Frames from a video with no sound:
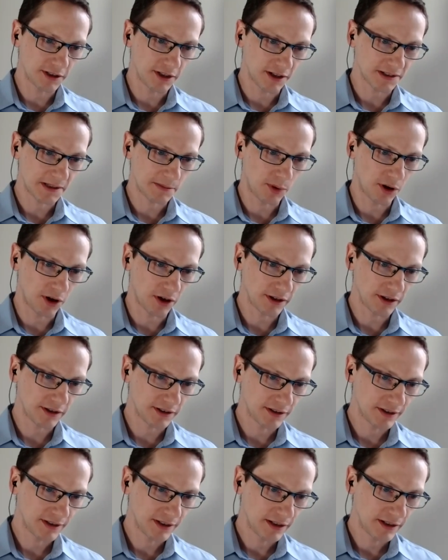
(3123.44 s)
Jan's
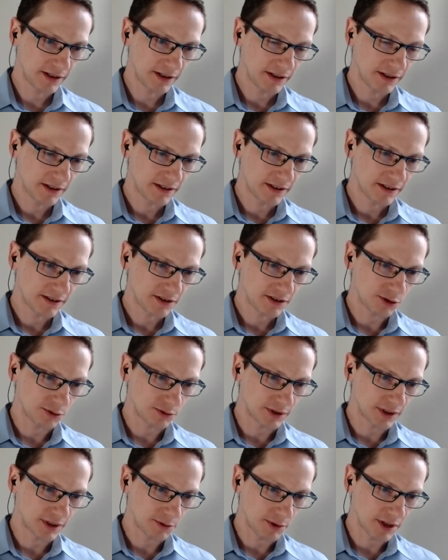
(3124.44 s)
part. So
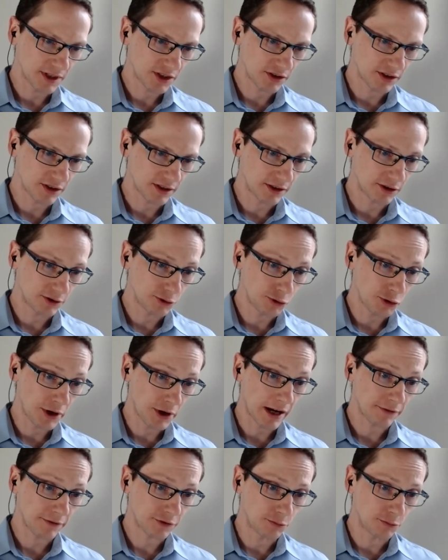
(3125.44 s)
the question is, do you
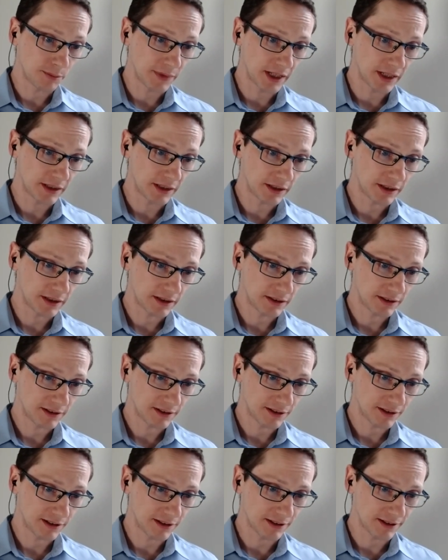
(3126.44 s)
have to make
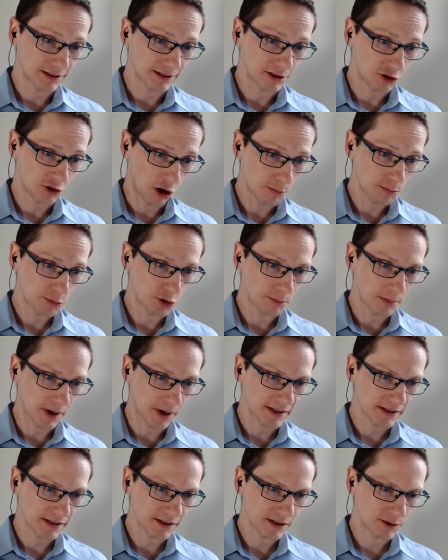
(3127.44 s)
uh,
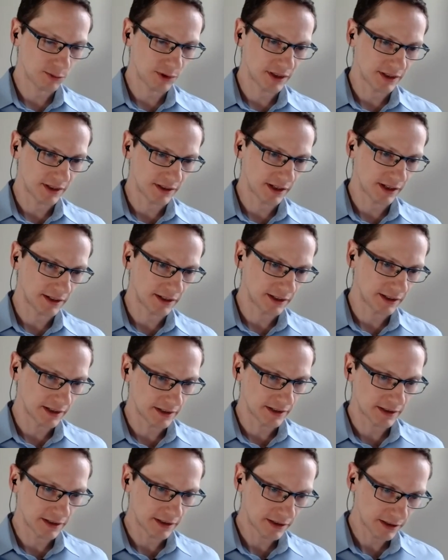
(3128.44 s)
compromises when designing a
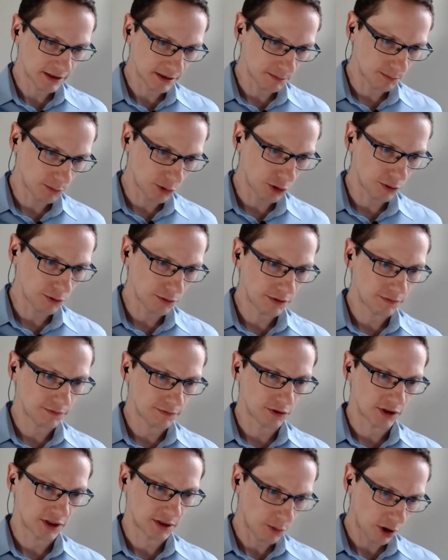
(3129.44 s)
system both
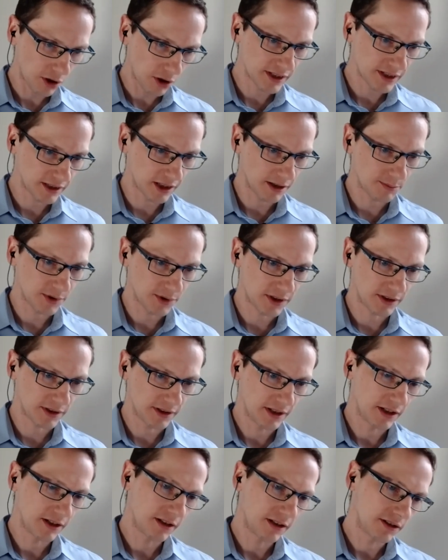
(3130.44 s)
for small setups,
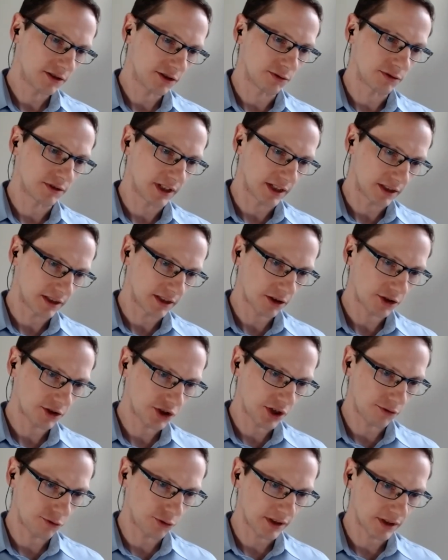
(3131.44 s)
so
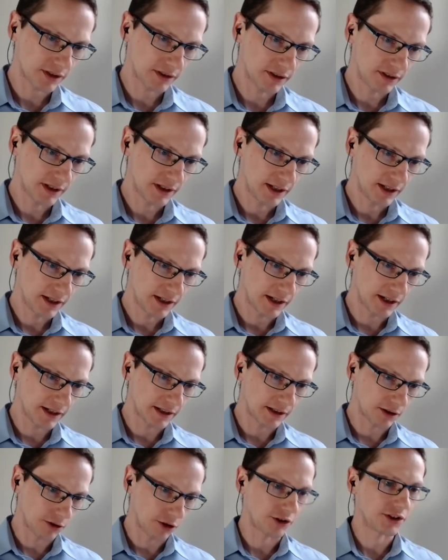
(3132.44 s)
technology thrust,
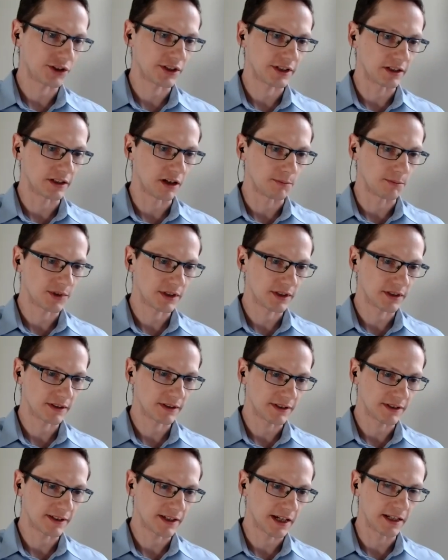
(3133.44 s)
and large setups,
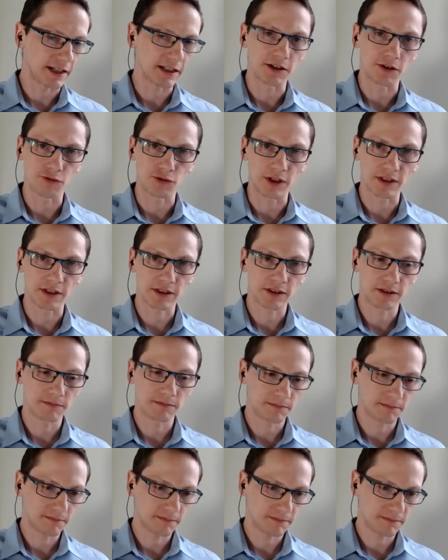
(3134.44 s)
scaling thrust?
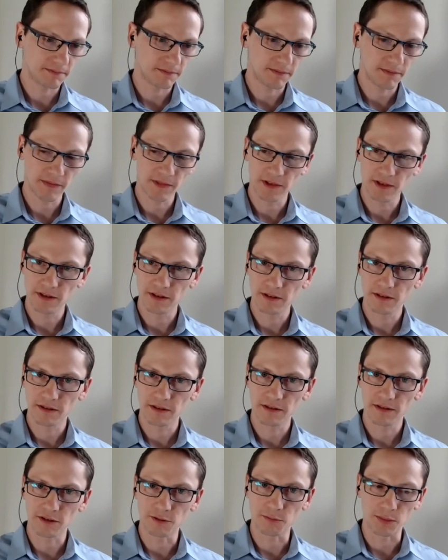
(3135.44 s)

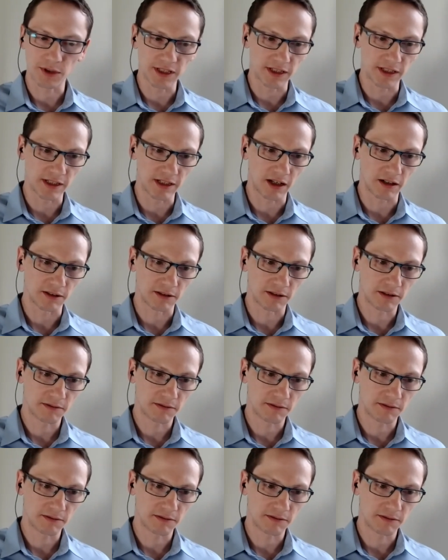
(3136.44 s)
Please, Jan.